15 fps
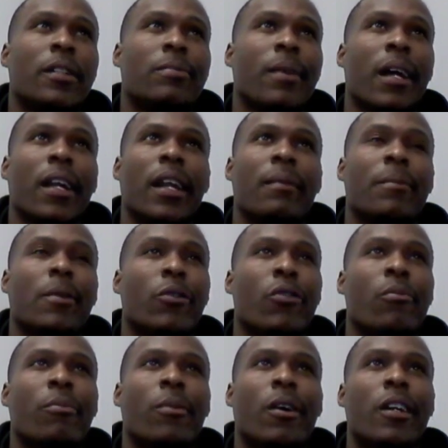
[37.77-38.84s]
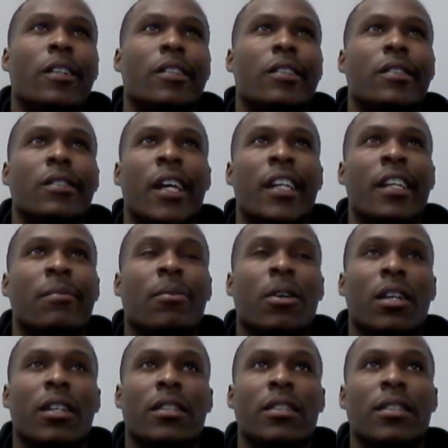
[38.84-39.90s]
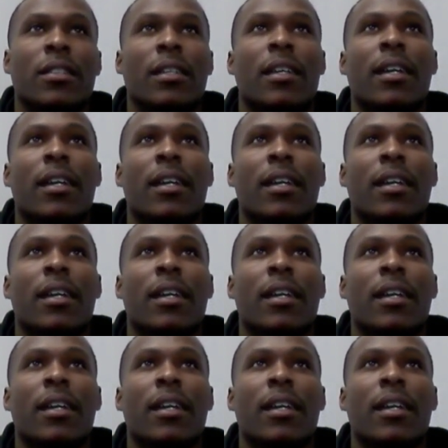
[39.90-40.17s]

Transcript: Probably like middle of March, end of March.